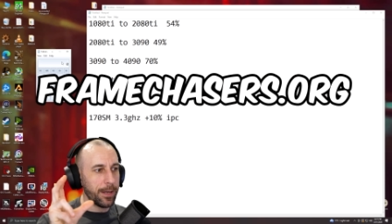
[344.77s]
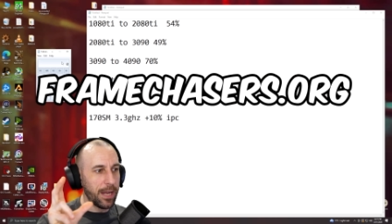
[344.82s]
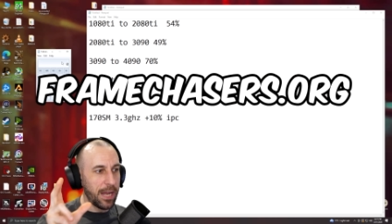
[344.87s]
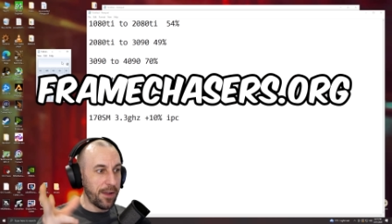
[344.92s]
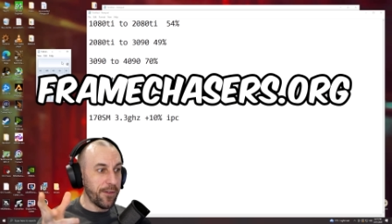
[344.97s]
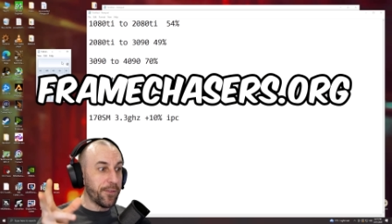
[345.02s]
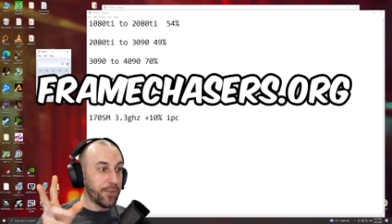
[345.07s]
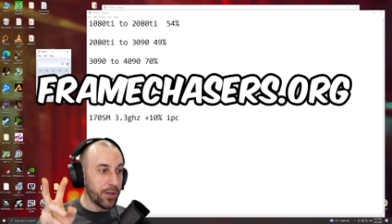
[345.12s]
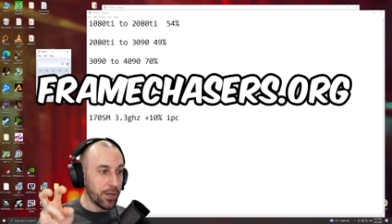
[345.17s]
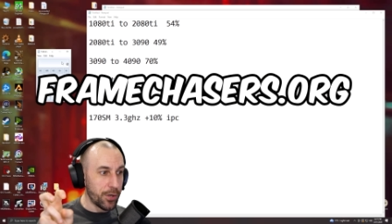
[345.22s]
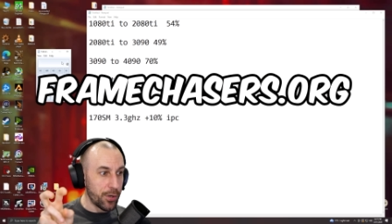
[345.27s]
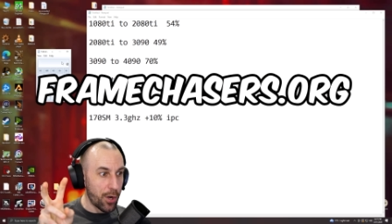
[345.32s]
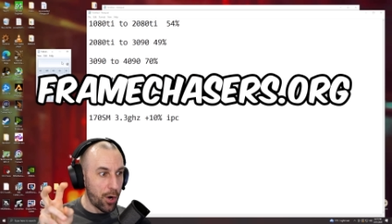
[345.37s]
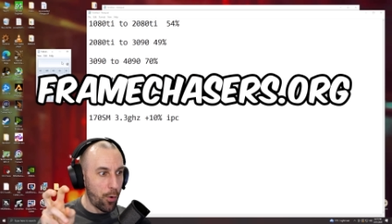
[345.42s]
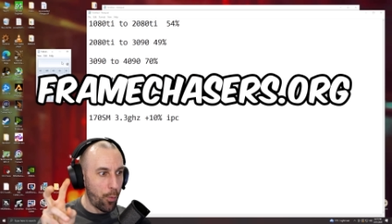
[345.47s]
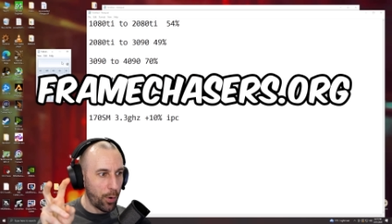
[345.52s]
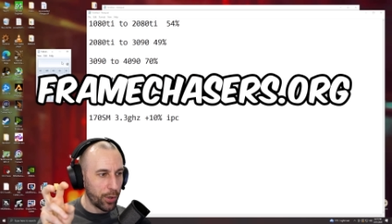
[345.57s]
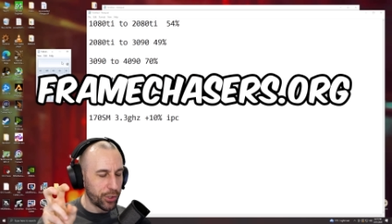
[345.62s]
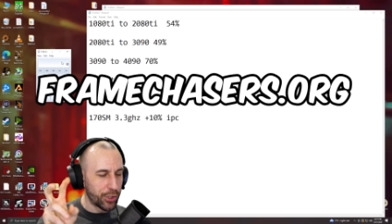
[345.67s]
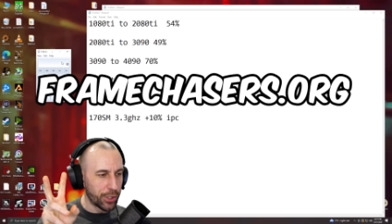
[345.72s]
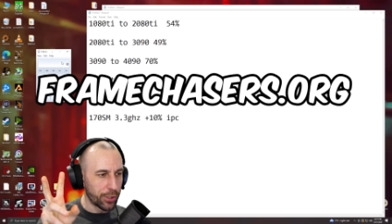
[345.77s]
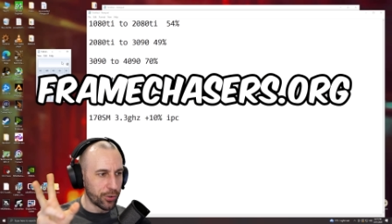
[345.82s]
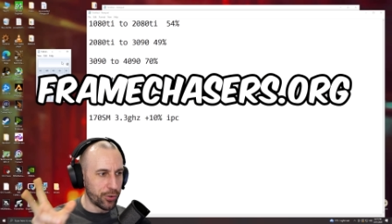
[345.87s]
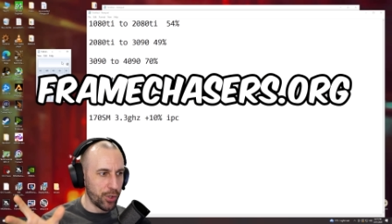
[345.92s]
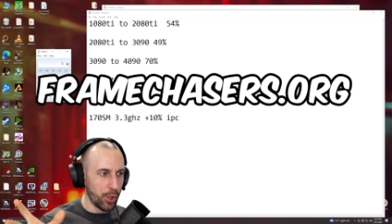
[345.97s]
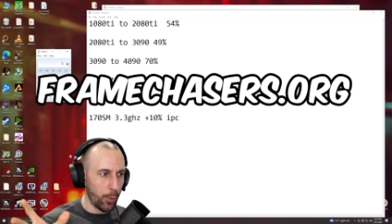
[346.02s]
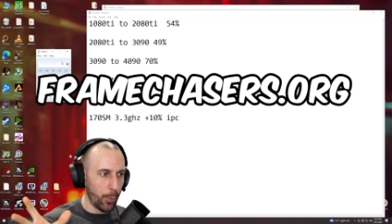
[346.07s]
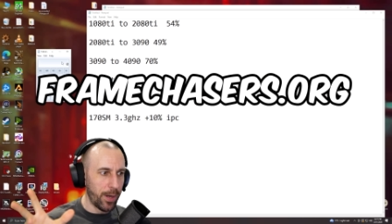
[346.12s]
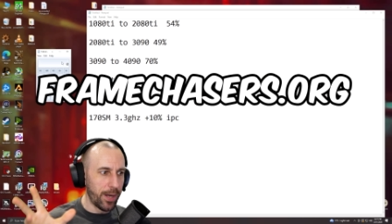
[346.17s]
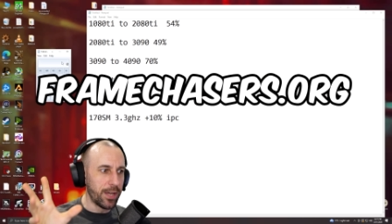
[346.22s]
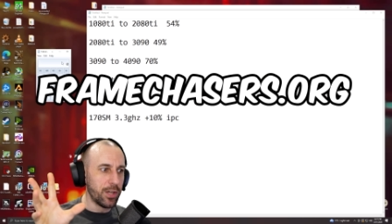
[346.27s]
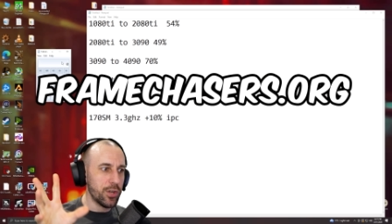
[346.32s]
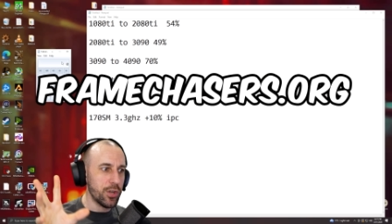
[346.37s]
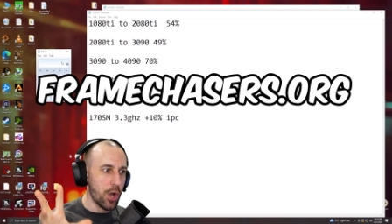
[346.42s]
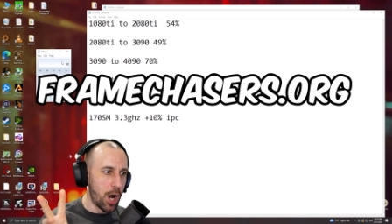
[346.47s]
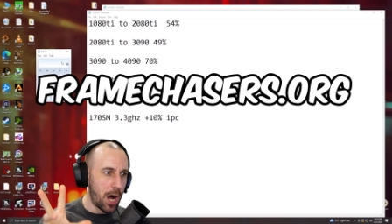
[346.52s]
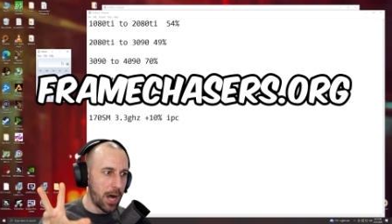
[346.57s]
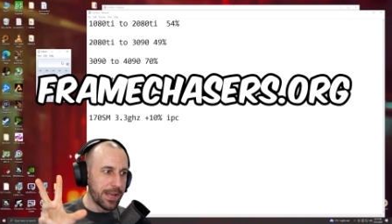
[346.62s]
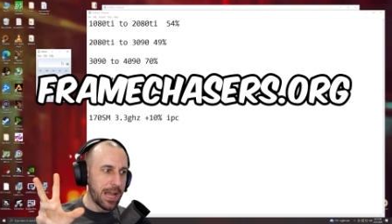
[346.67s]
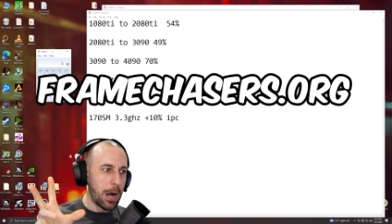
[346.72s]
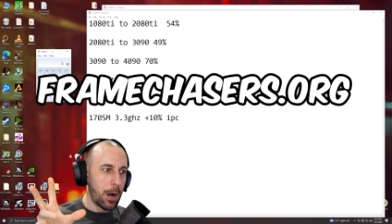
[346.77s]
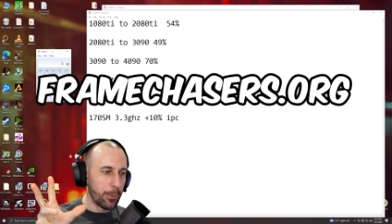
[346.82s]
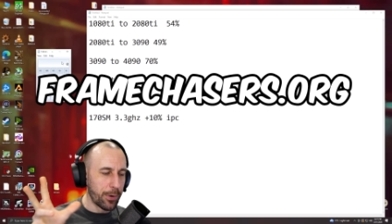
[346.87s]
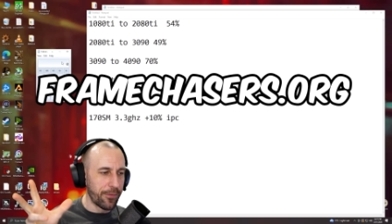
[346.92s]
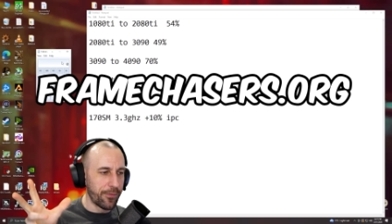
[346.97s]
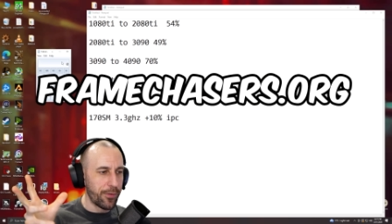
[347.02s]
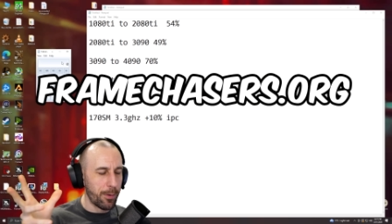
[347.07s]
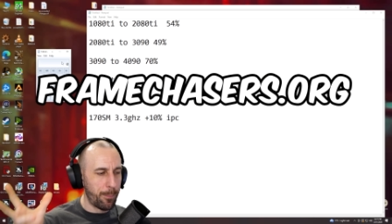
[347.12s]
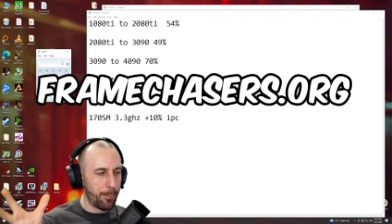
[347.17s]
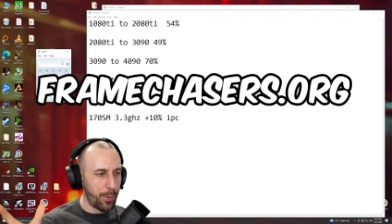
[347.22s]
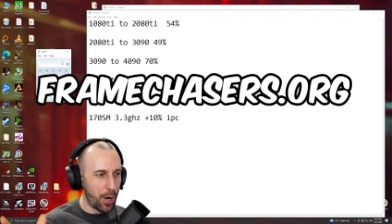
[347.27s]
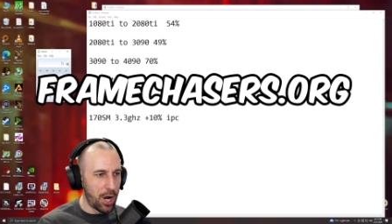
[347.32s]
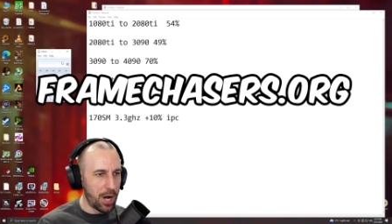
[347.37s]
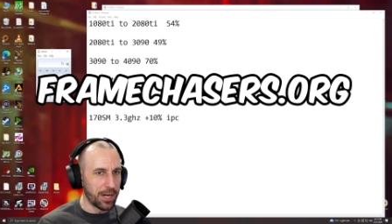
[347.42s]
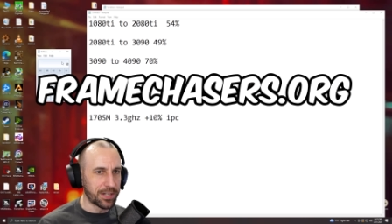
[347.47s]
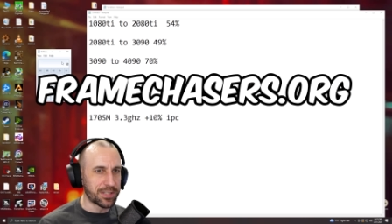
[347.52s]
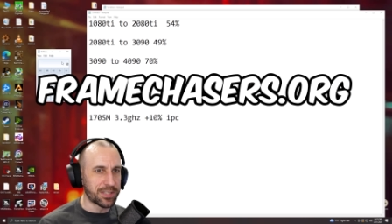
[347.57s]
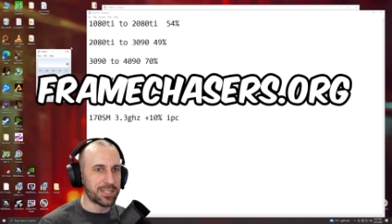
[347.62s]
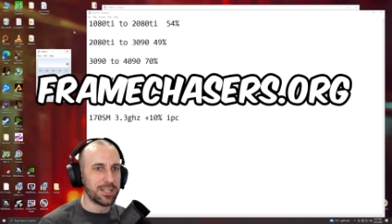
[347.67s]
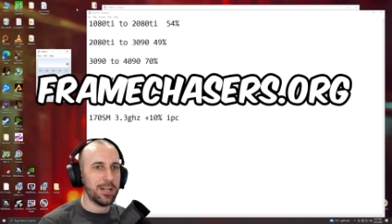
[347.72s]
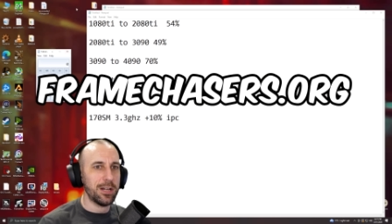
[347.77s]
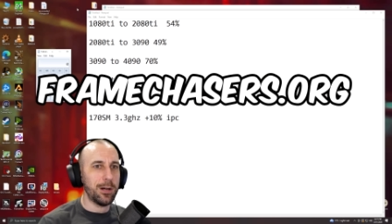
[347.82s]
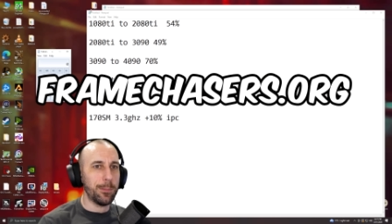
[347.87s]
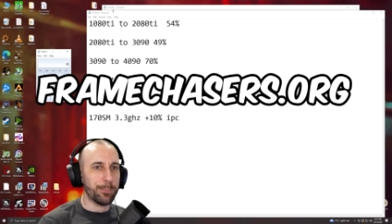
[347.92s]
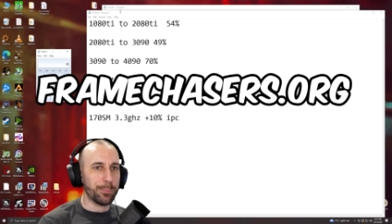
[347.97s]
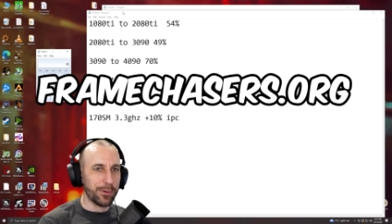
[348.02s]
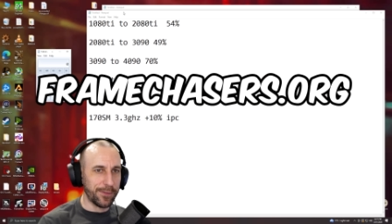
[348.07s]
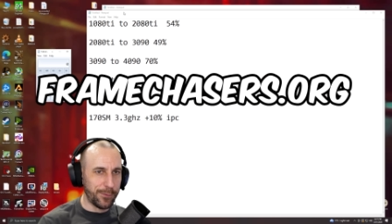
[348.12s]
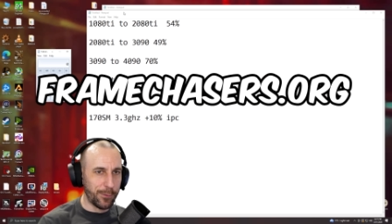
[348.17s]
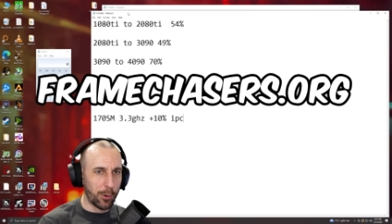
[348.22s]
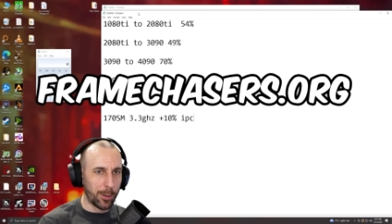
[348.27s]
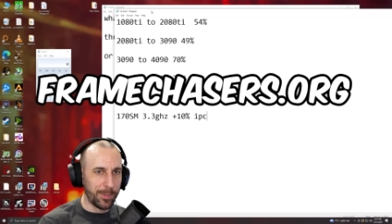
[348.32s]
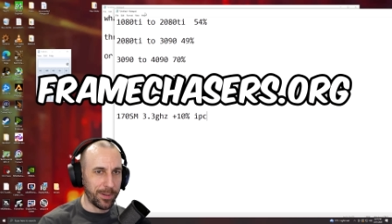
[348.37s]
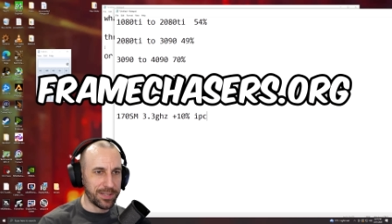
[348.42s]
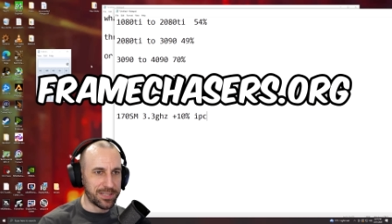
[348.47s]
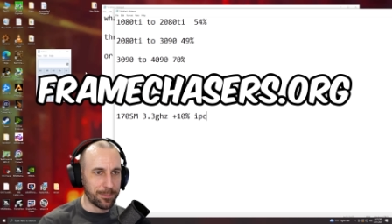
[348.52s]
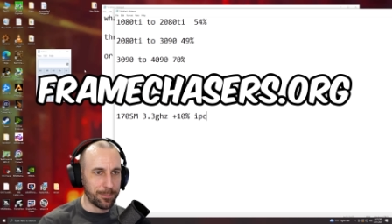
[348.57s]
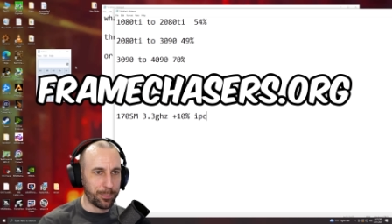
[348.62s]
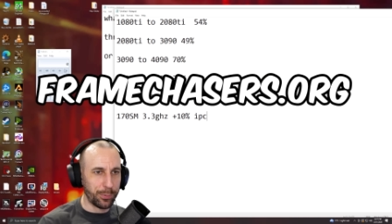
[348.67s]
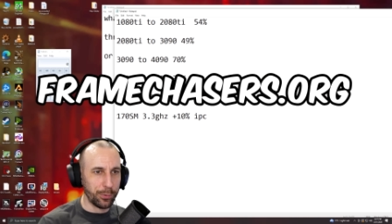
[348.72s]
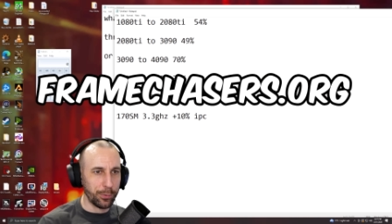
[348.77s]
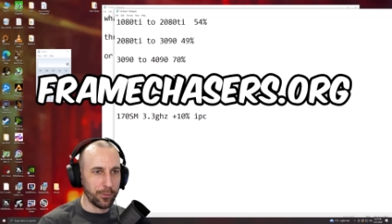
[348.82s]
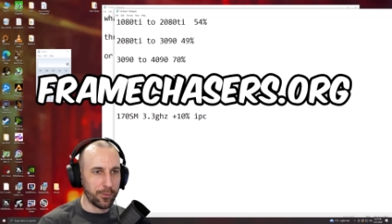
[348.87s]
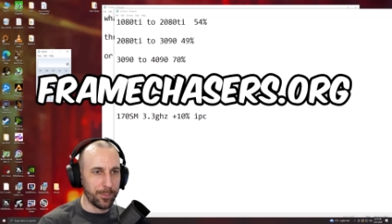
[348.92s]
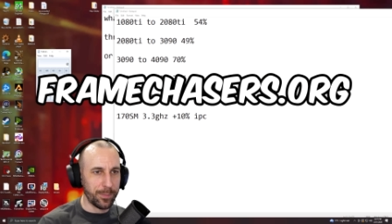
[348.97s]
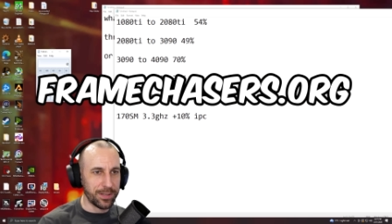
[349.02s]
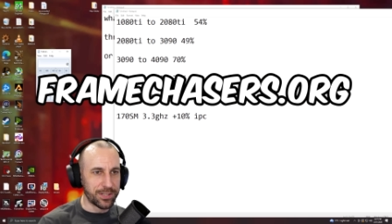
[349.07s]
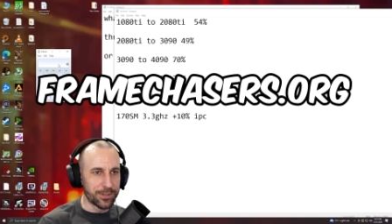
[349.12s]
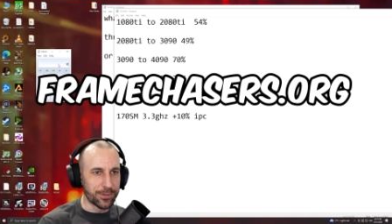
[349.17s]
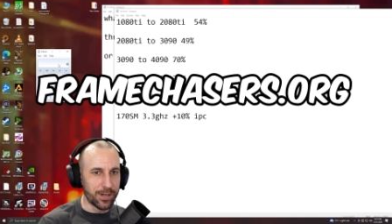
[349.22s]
if you know what you're doing, not out of the box performance improvements,